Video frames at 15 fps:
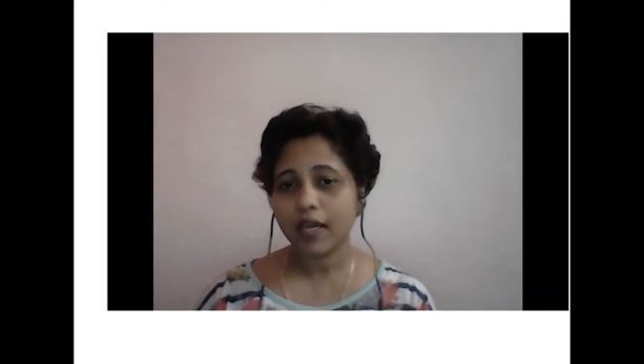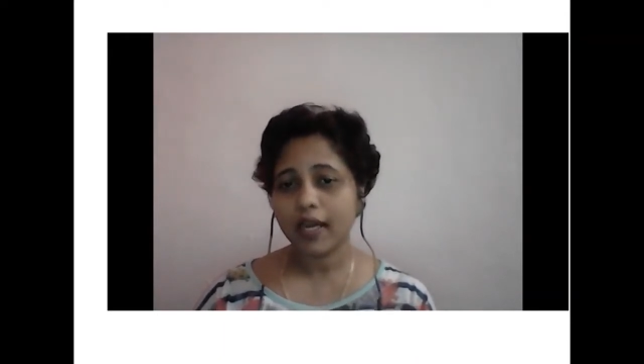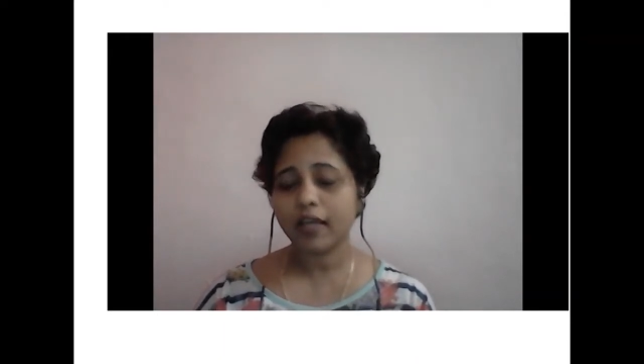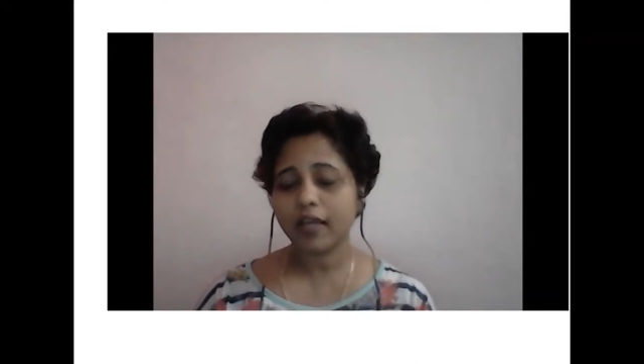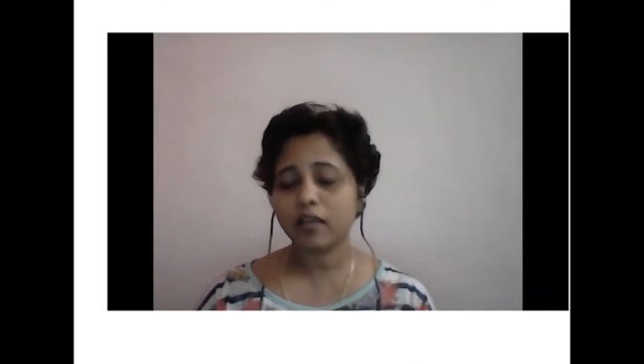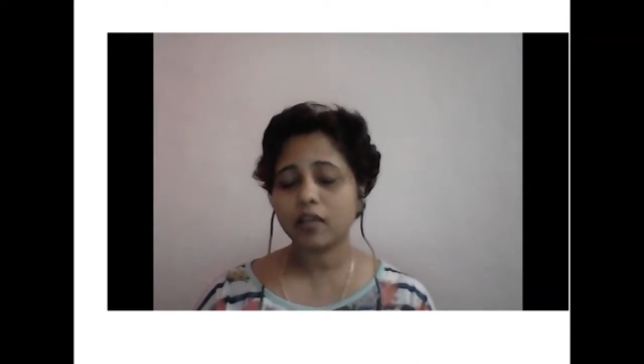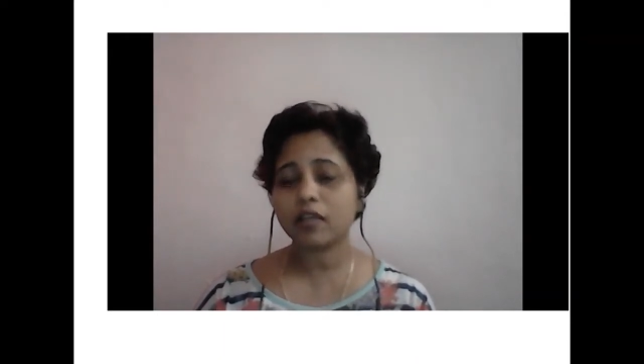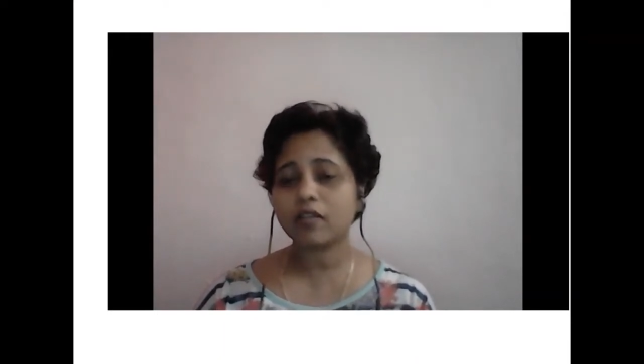
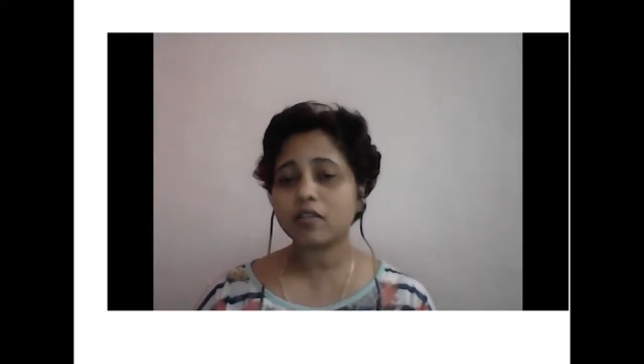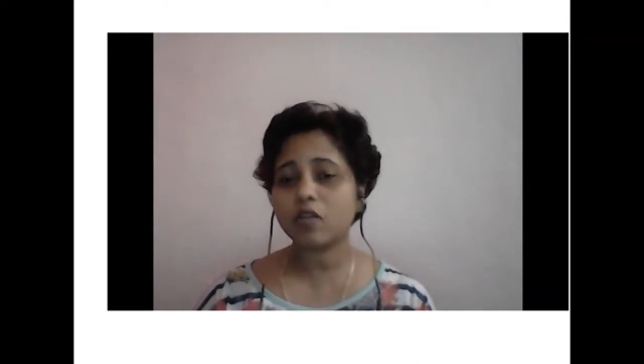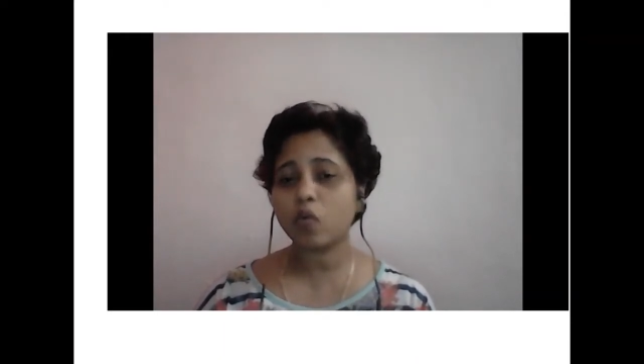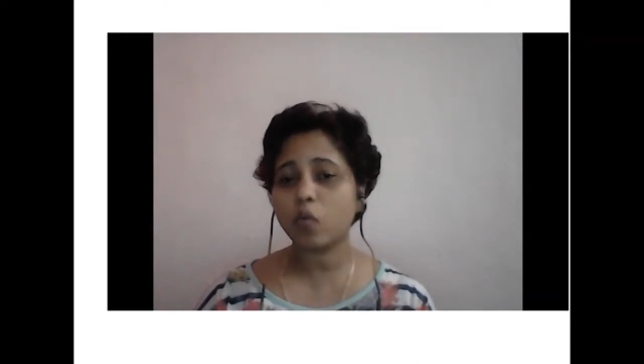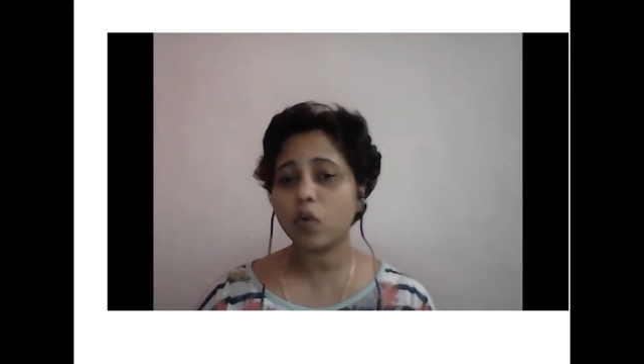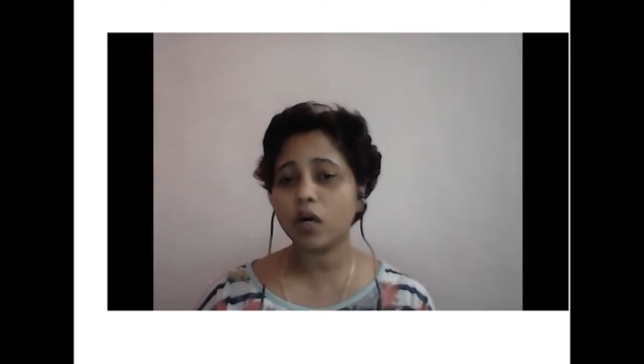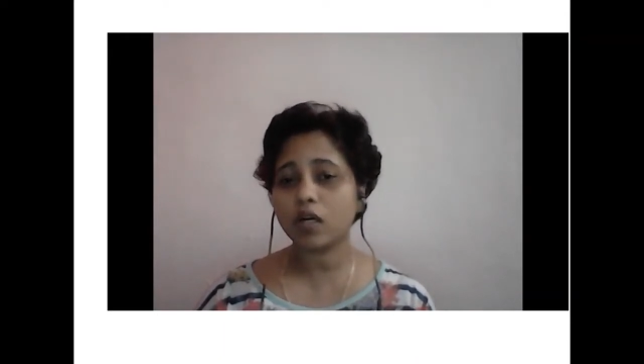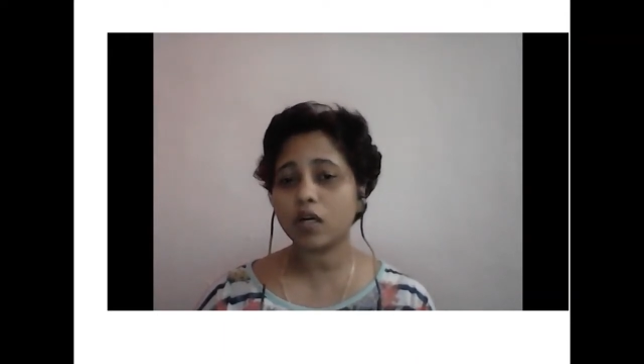and it is a
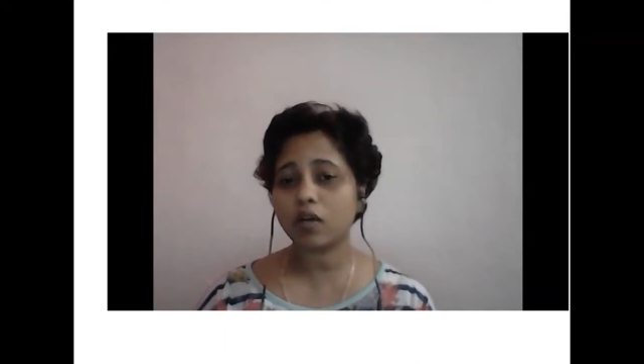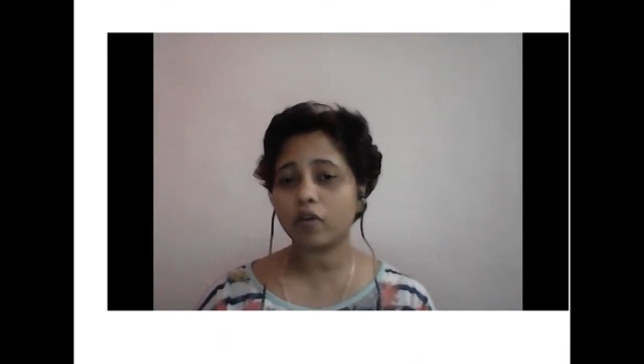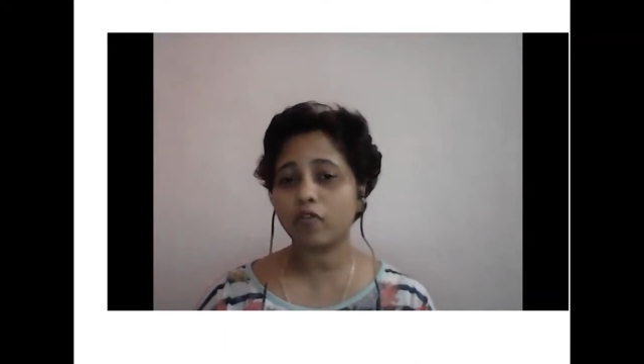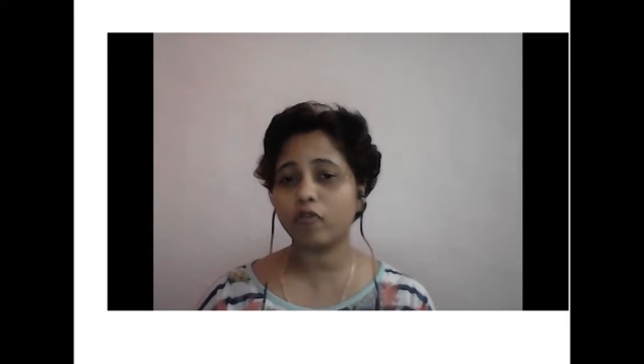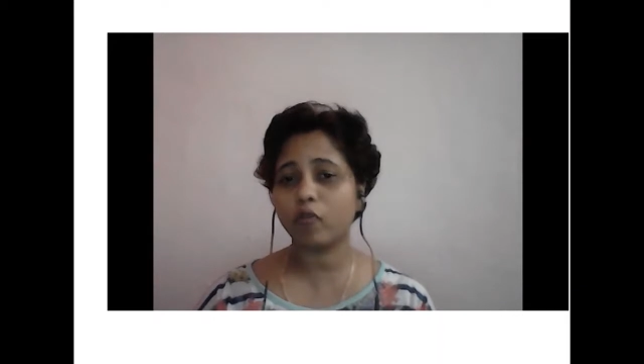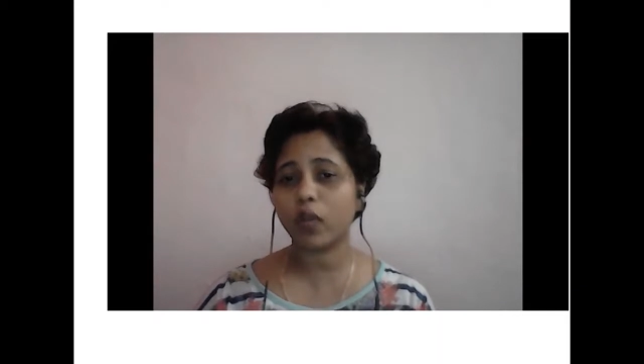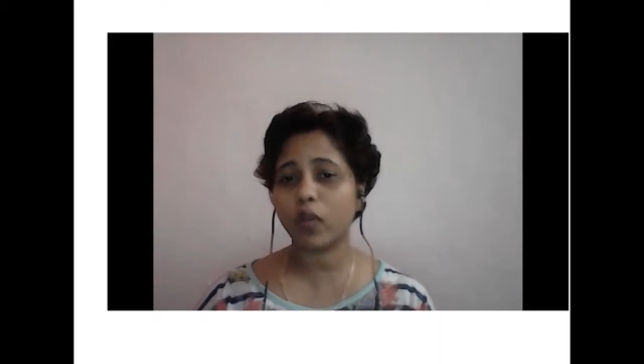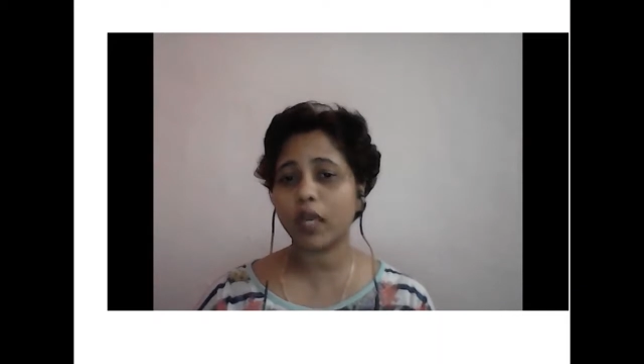work of
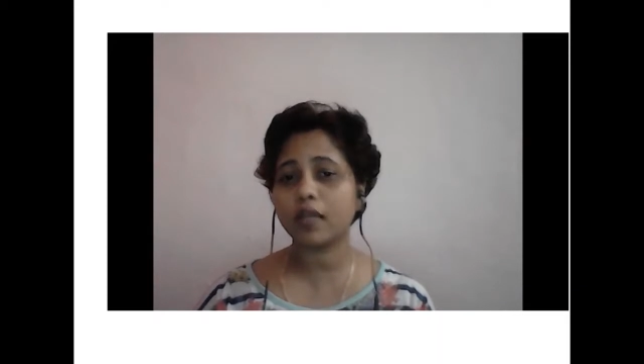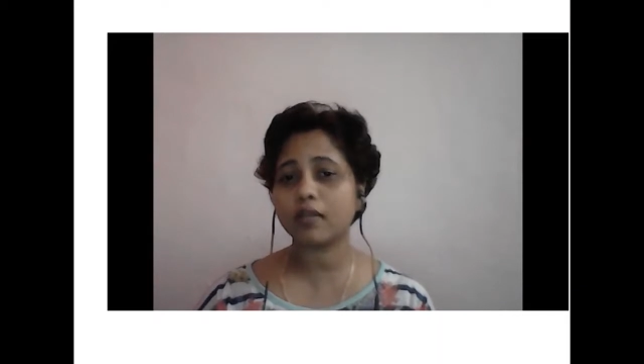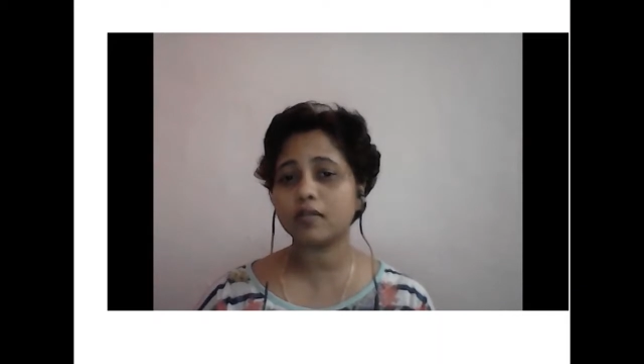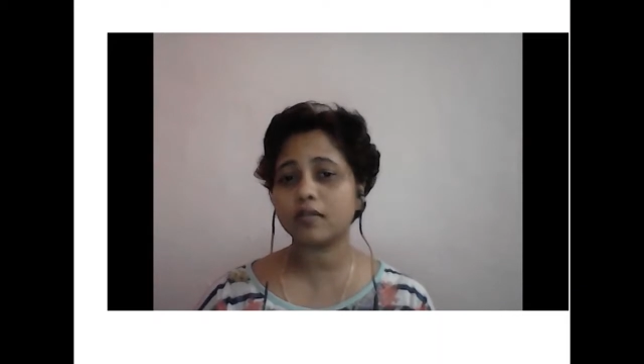various